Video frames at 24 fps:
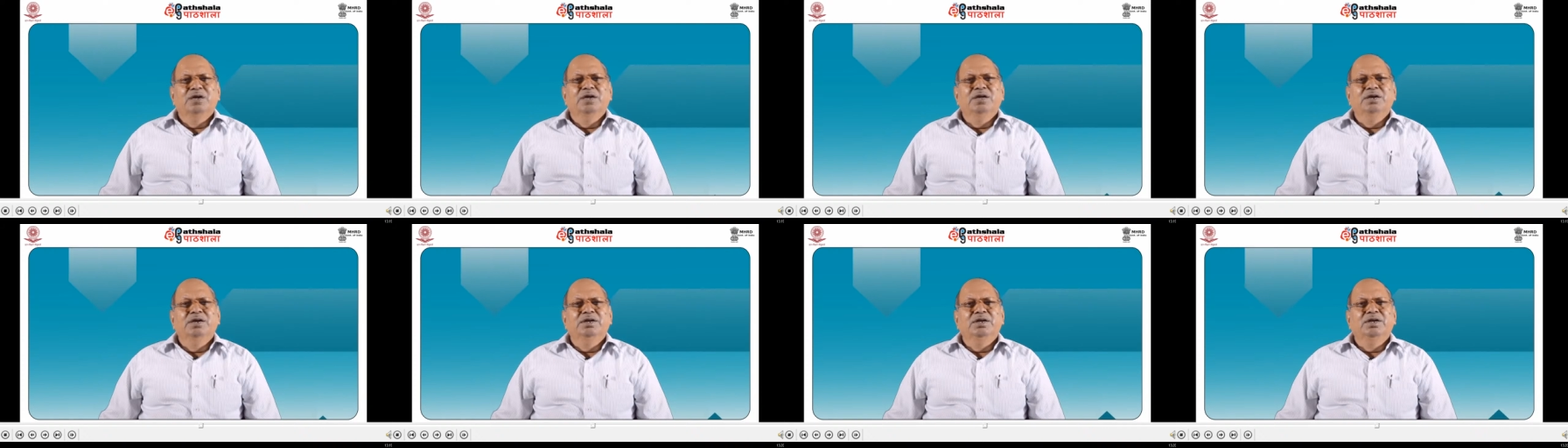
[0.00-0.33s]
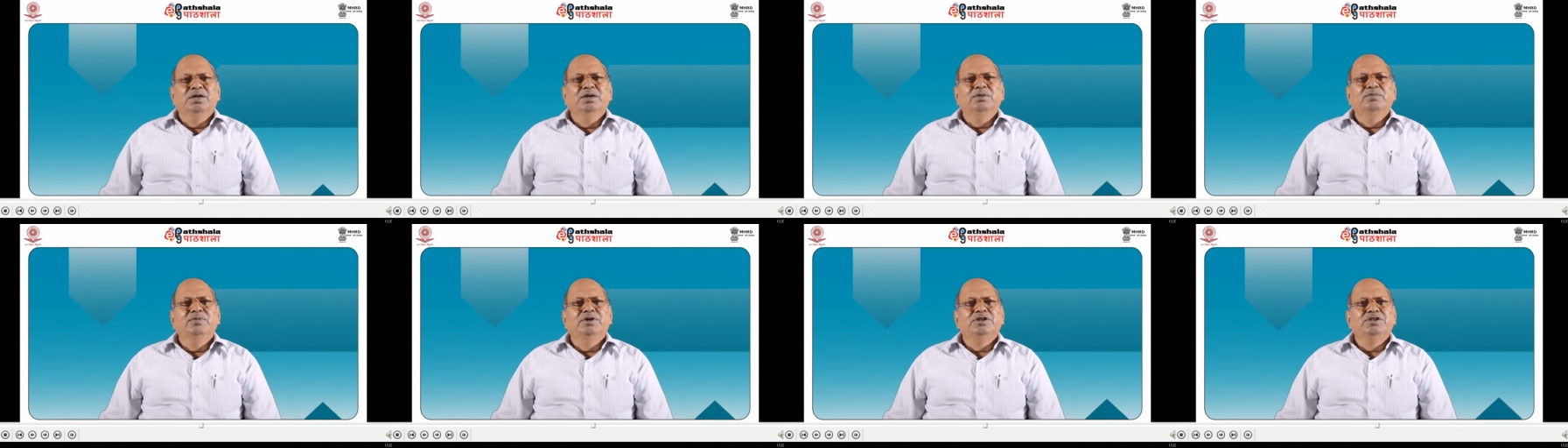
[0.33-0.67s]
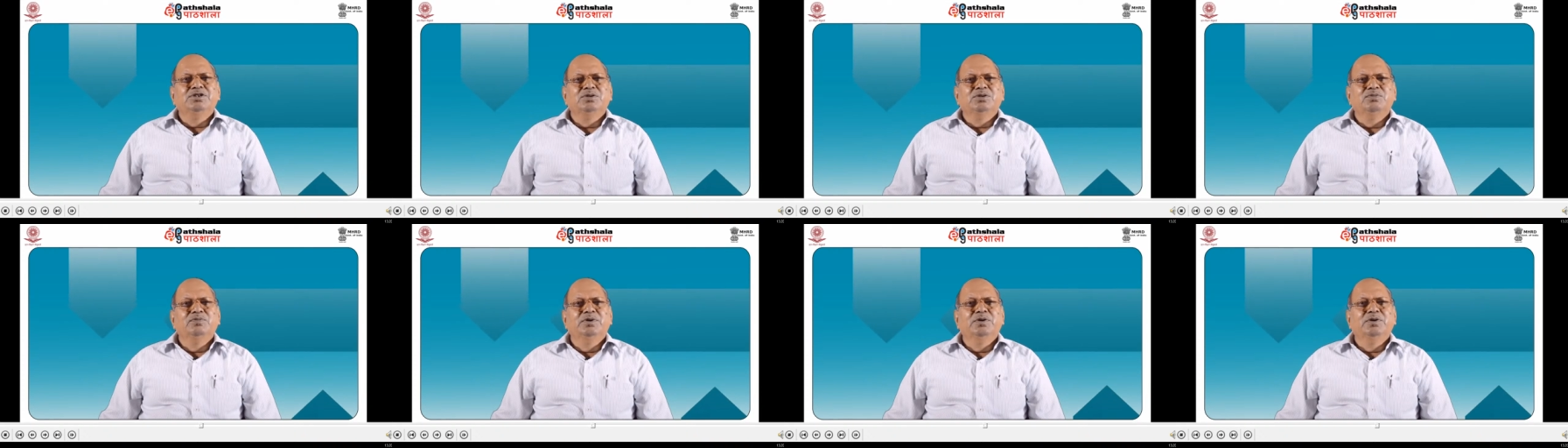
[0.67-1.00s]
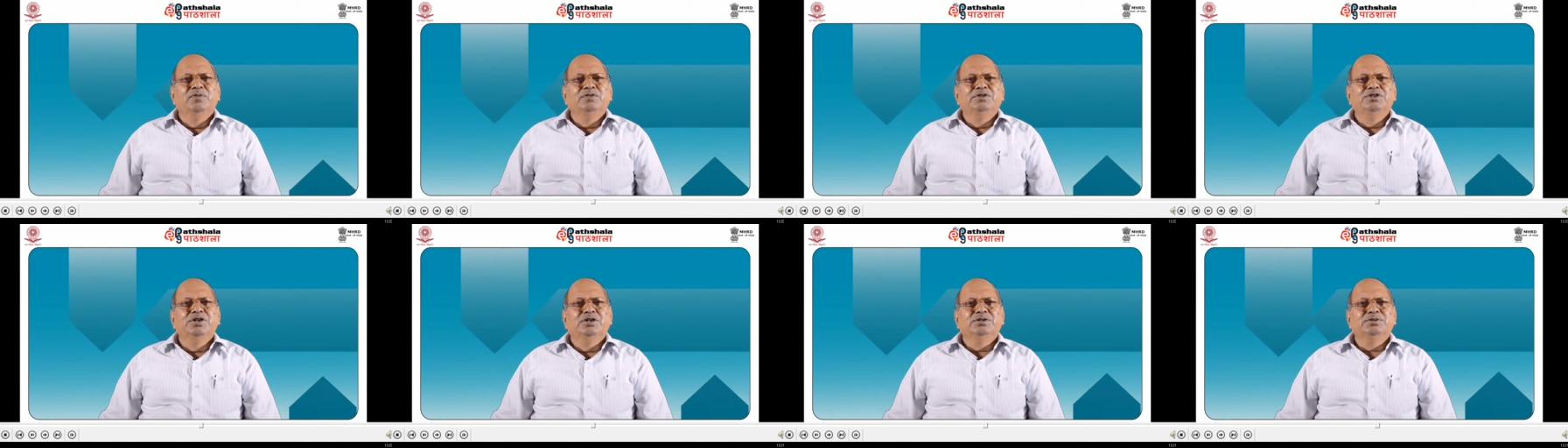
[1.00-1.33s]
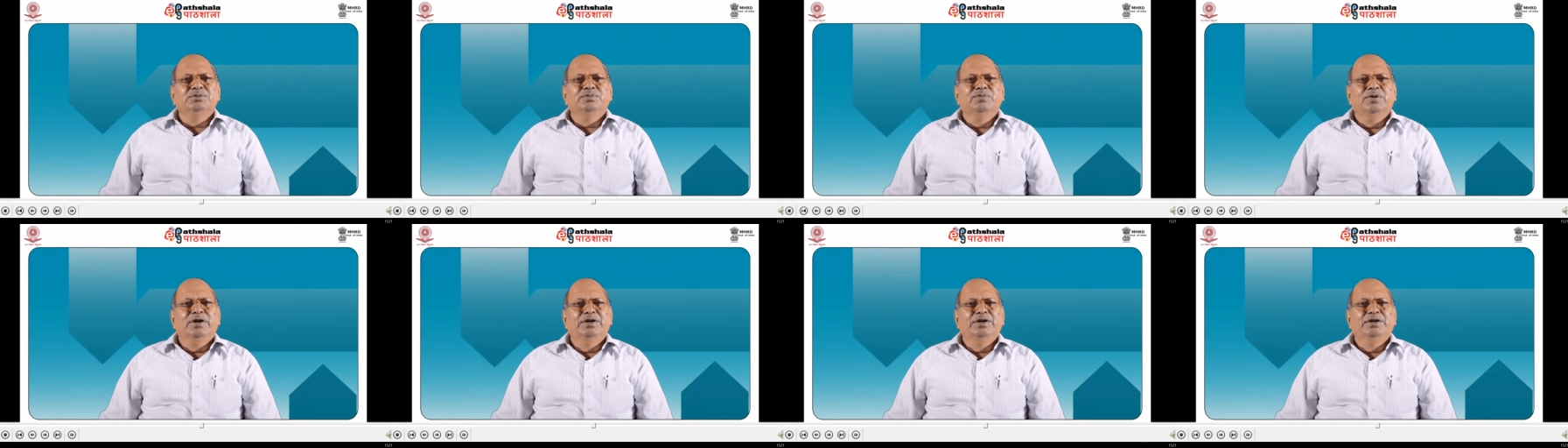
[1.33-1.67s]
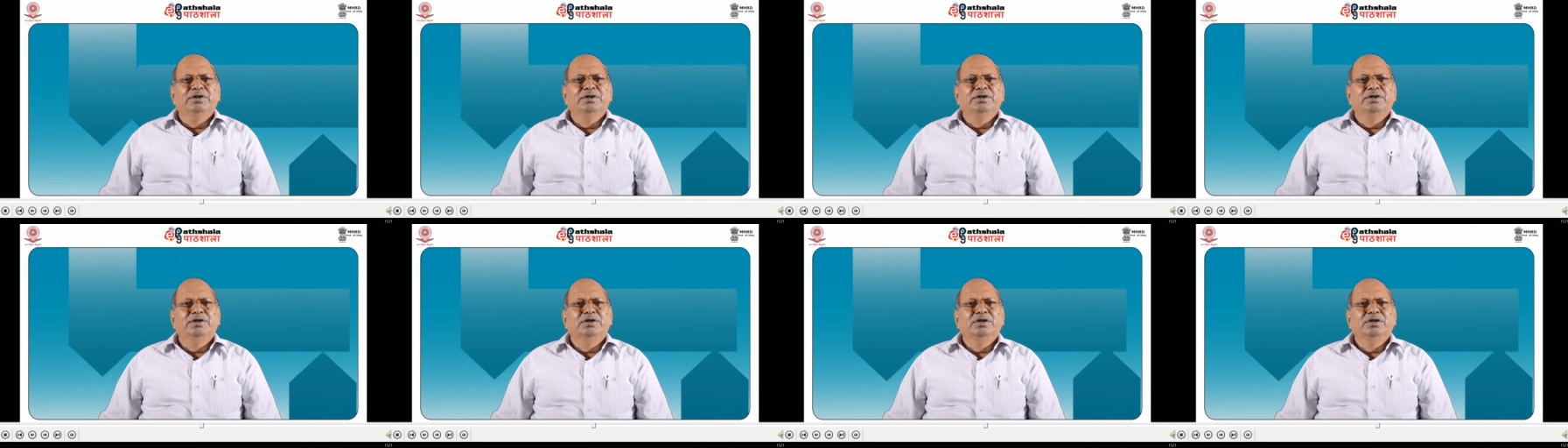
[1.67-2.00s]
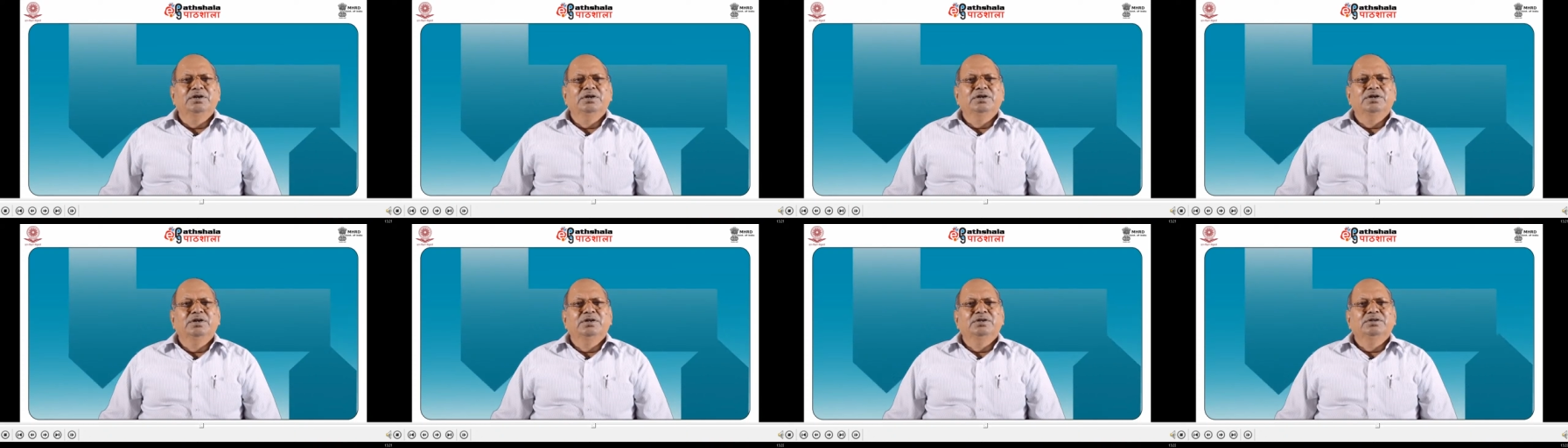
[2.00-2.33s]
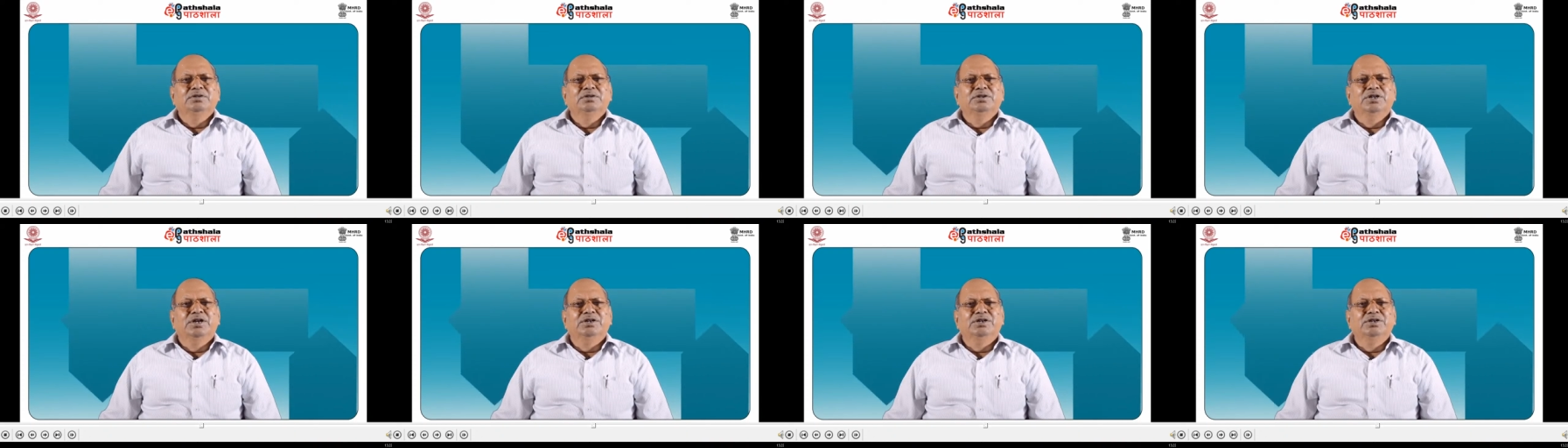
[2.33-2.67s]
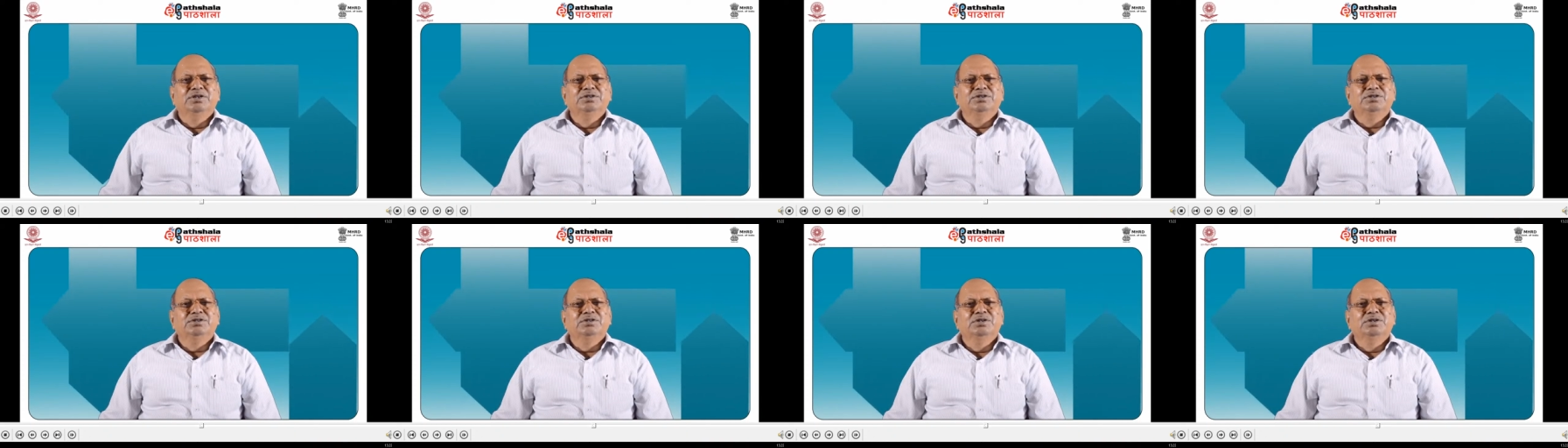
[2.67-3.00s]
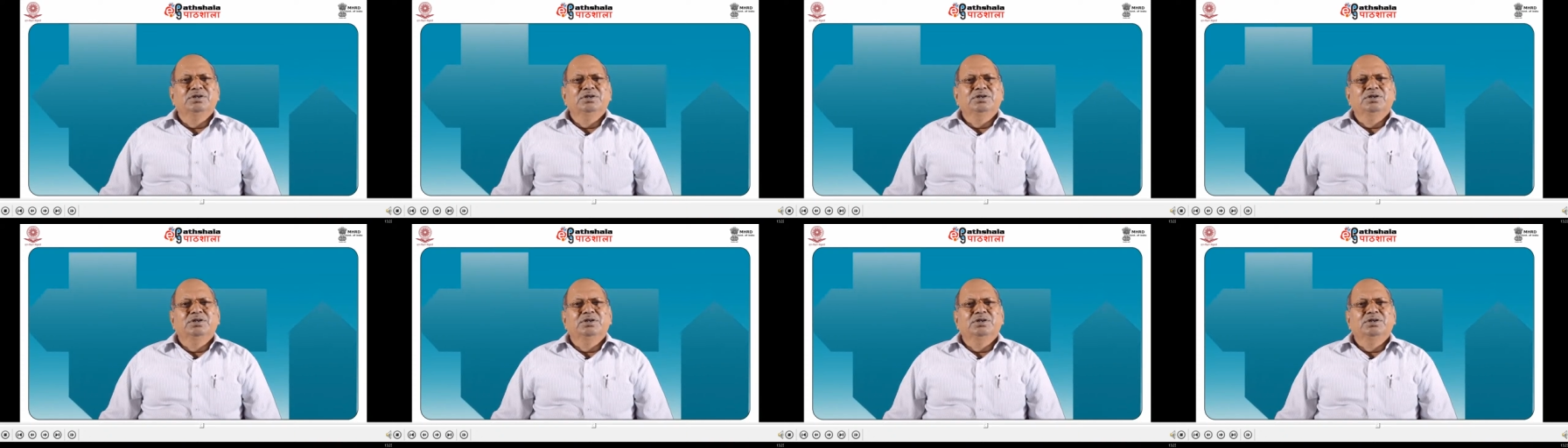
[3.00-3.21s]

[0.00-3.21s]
and in which we just find that is